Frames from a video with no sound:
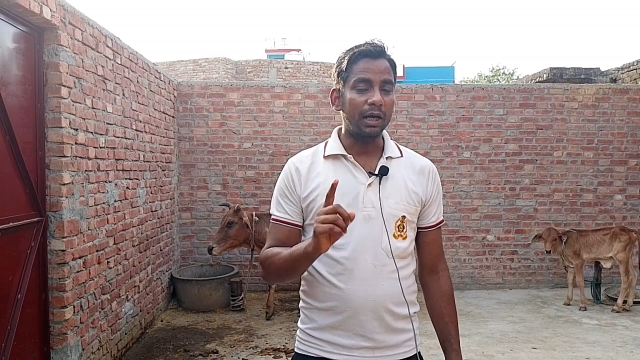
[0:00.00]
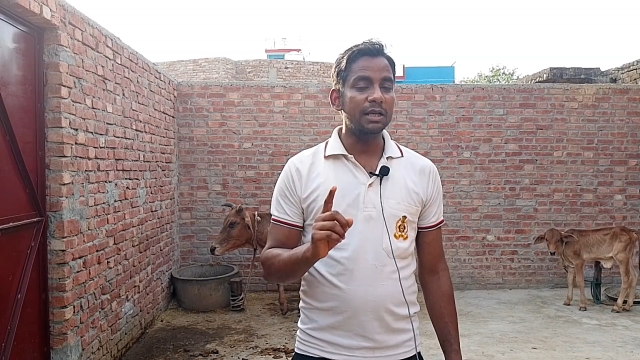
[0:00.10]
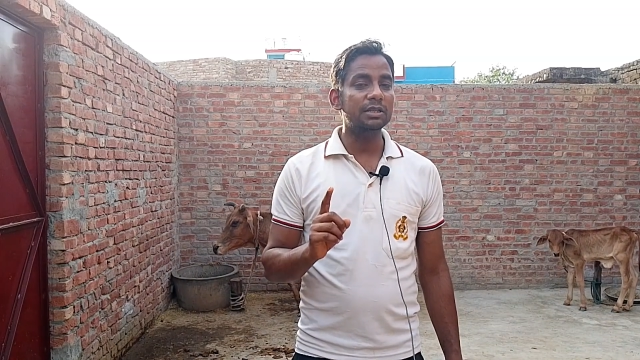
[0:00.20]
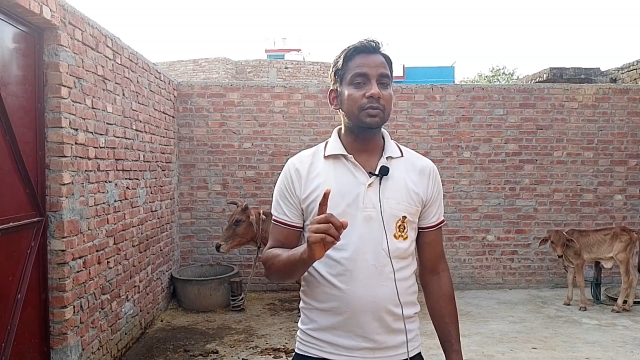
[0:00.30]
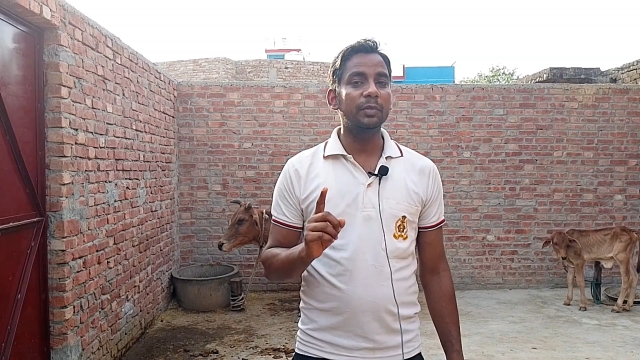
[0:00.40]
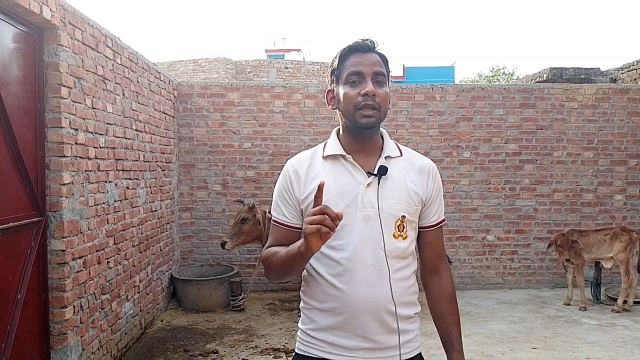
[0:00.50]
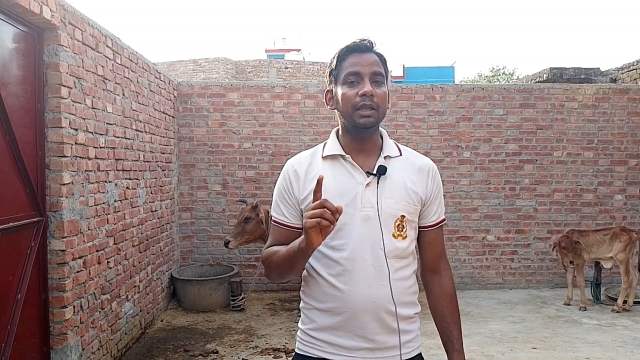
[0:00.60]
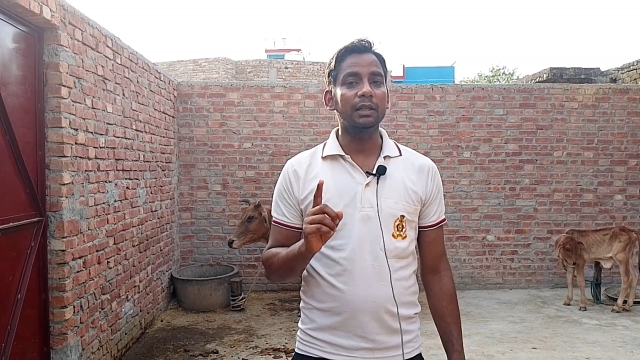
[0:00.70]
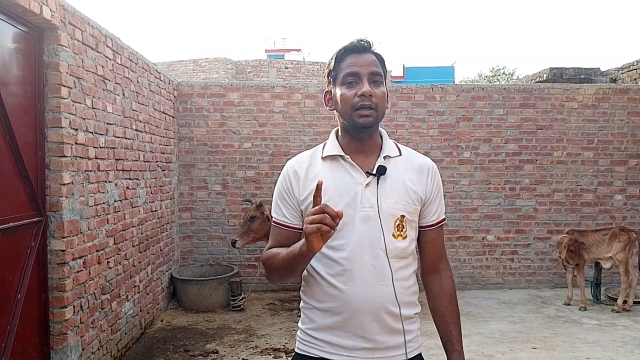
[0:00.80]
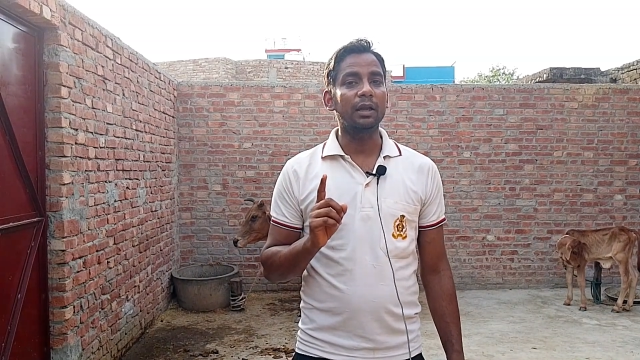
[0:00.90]
ask me
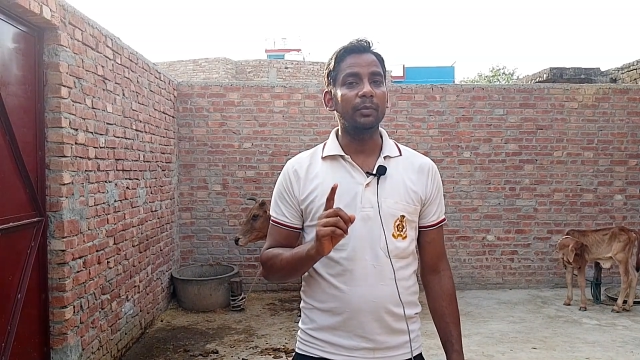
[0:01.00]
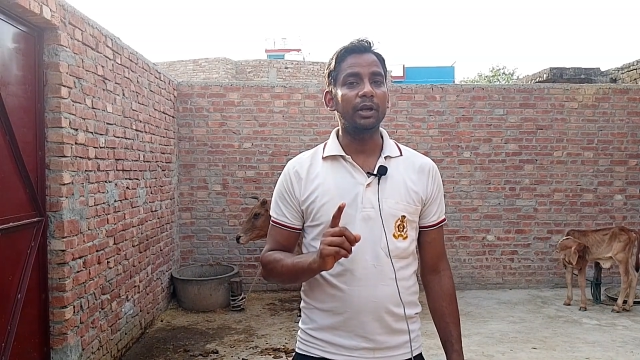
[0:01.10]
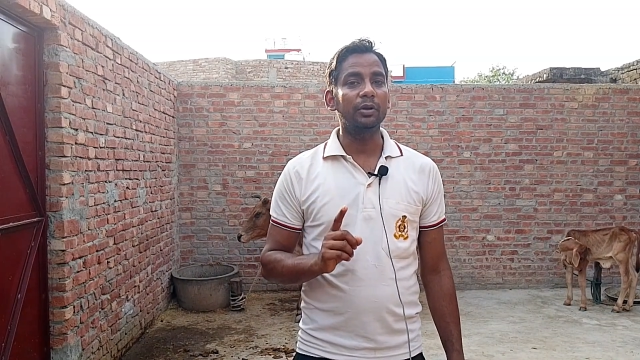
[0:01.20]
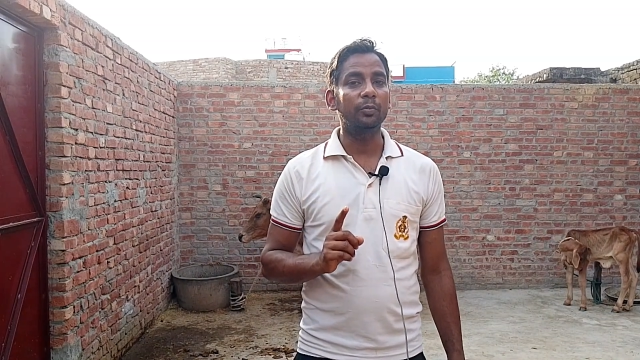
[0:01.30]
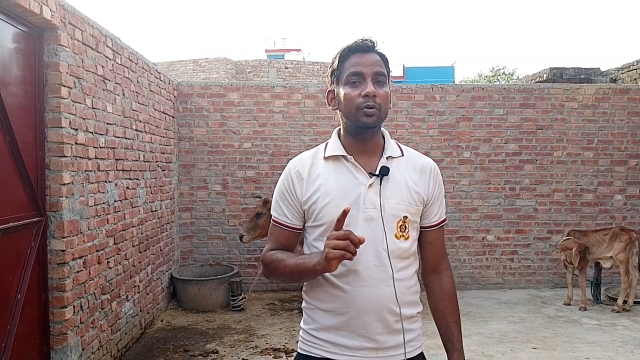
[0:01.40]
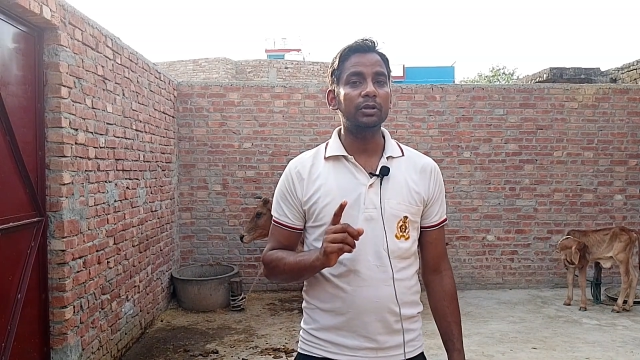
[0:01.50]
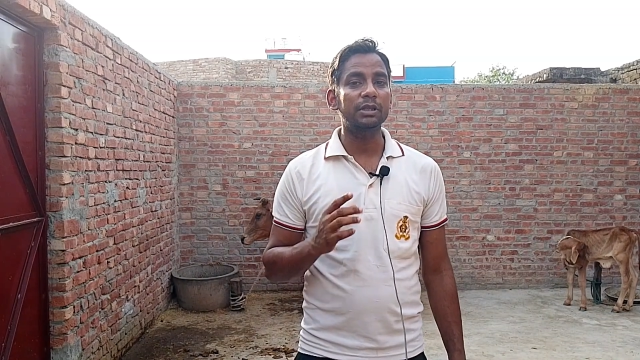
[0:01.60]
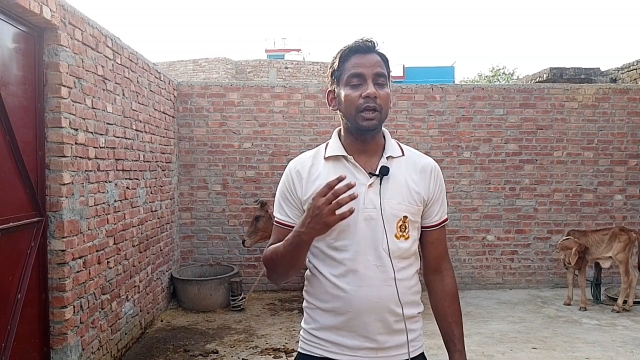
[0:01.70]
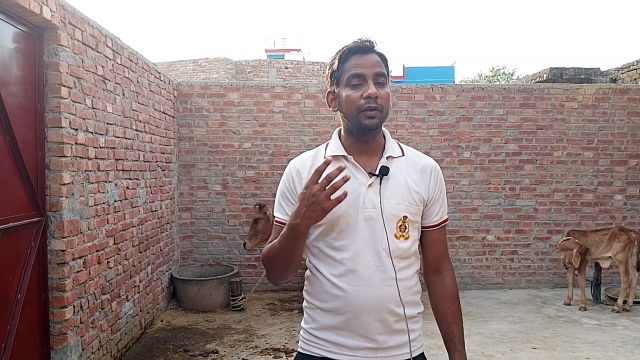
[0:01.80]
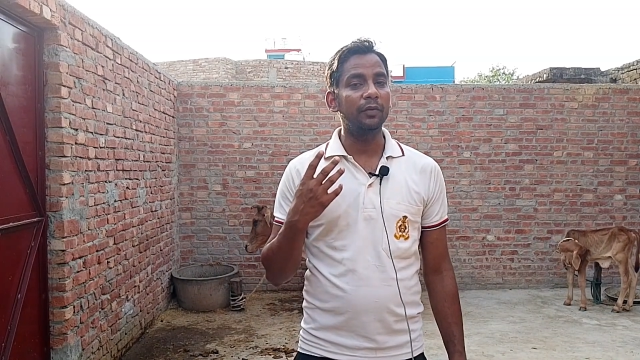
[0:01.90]
in the comment
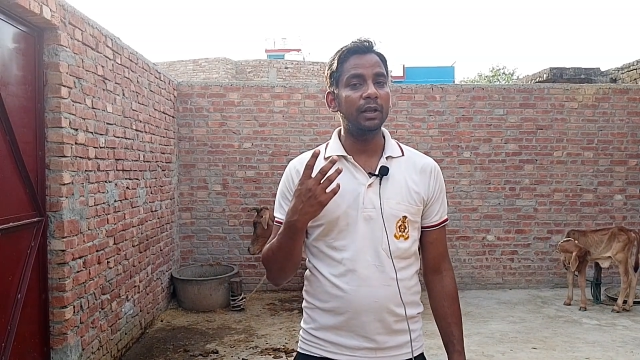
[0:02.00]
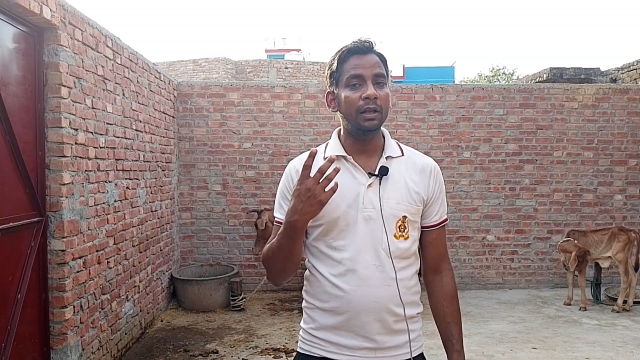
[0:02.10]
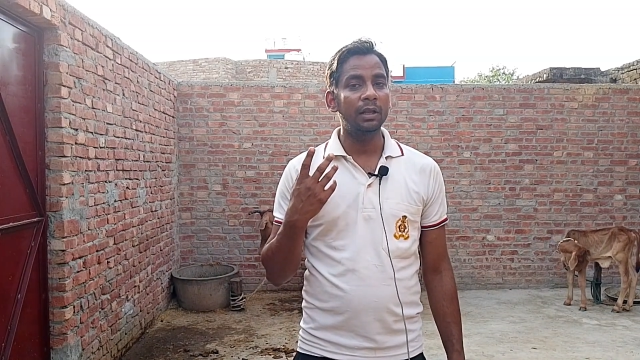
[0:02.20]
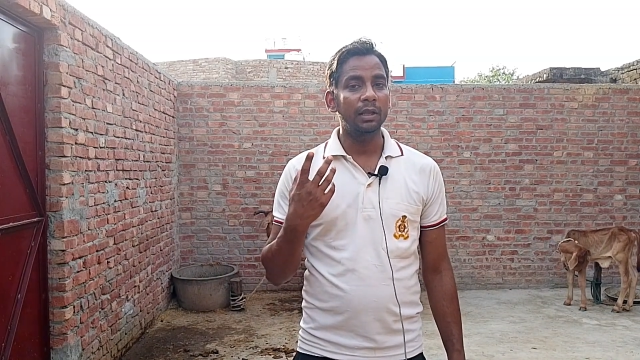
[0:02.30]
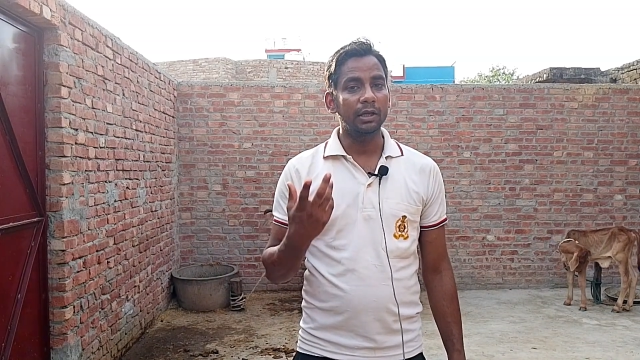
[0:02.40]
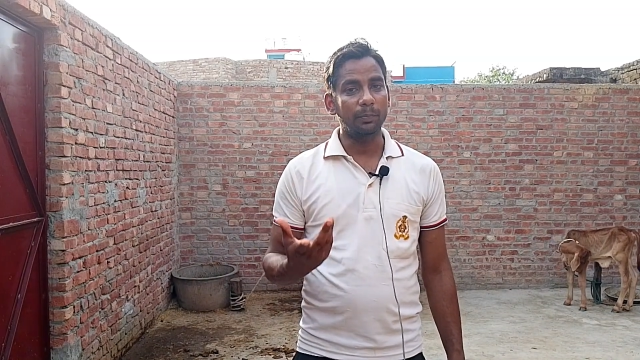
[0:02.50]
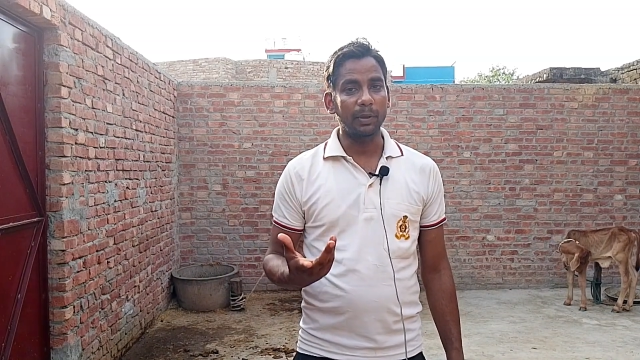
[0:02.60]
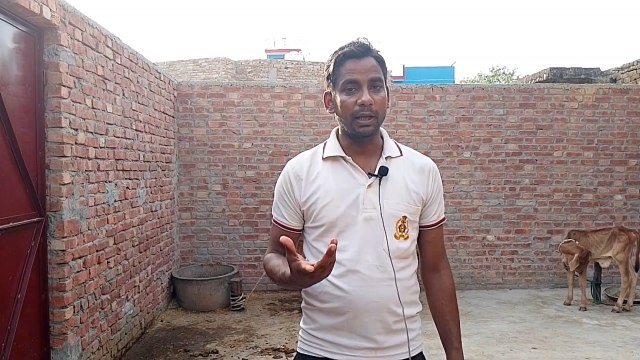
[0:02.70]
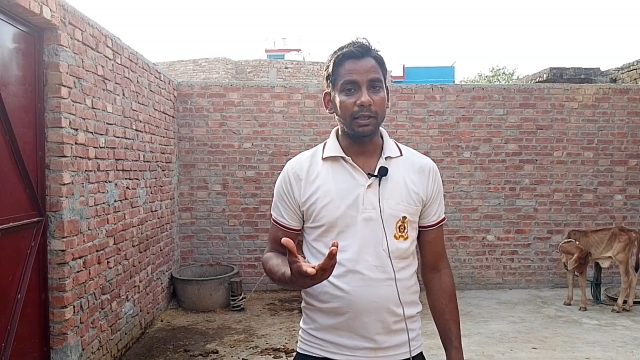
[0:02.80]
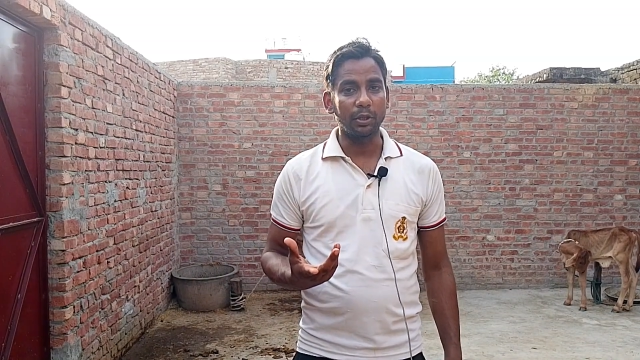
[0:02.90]
box. I will
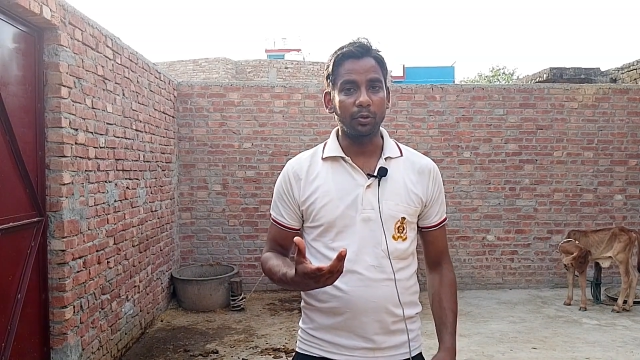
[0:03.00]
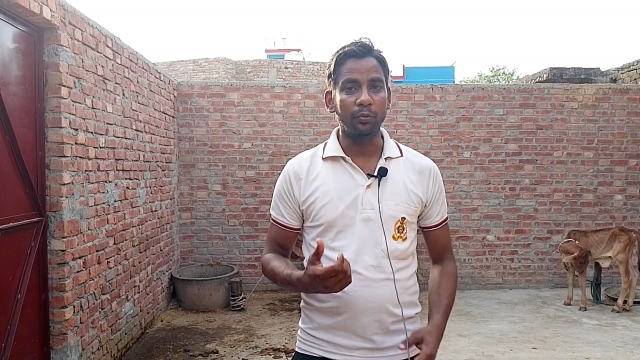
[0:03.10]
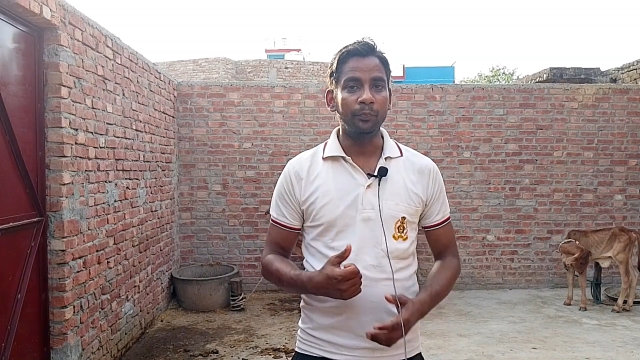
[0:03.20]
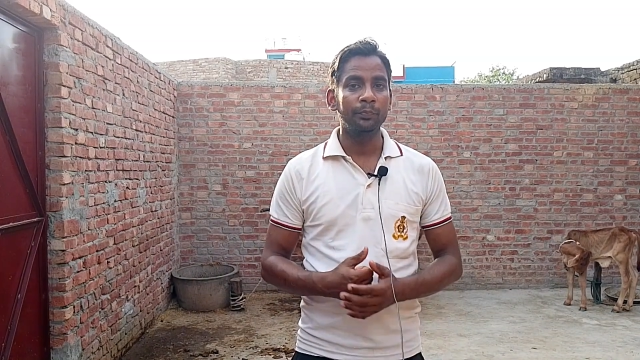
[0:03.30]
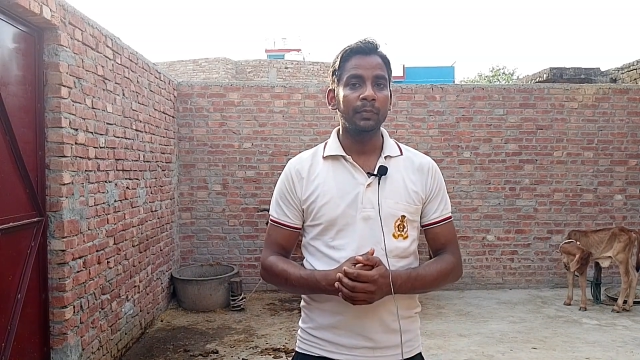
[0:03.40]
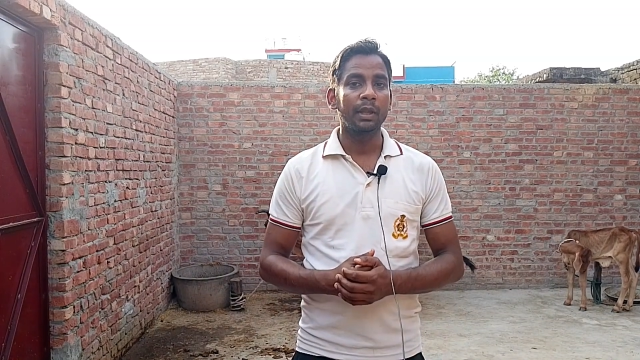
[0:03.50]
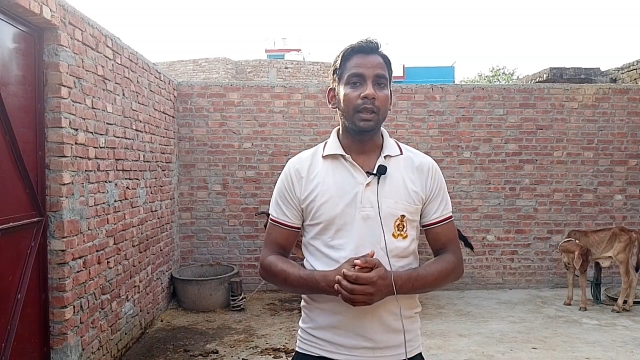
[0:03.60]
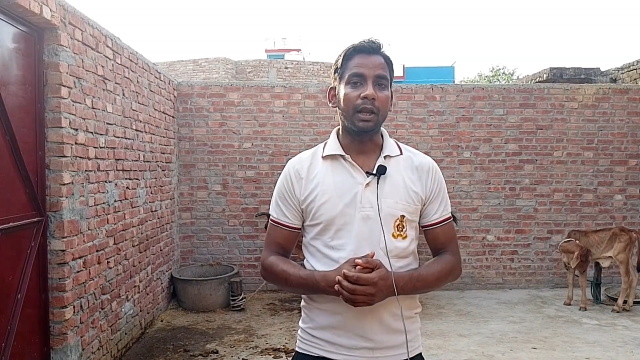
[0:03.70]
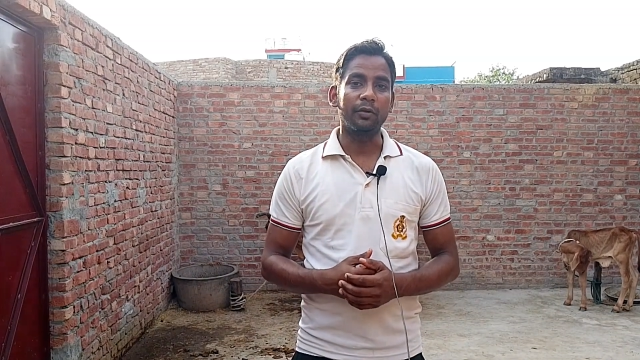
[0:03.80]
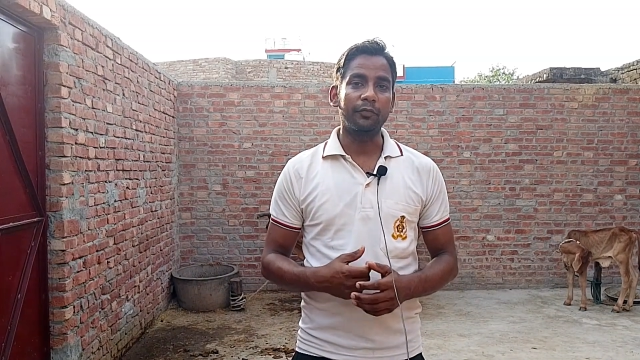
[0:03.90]
reply you.
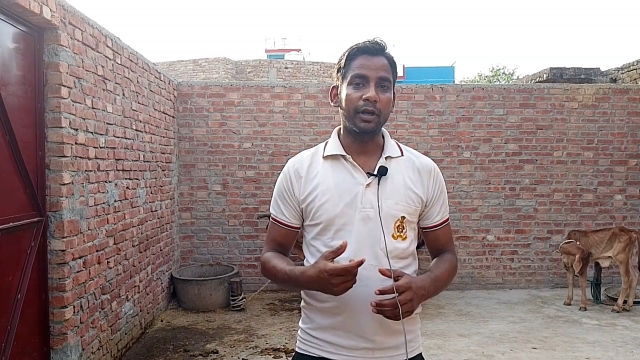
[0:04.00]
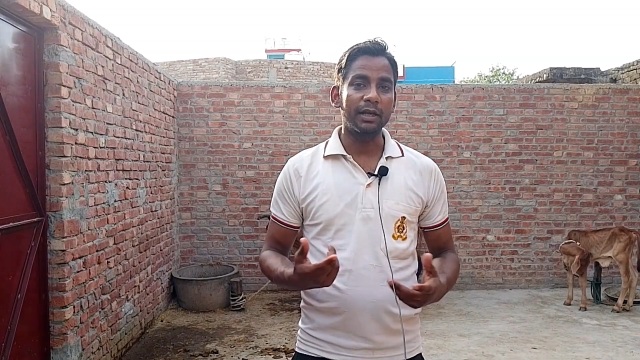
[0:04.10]
And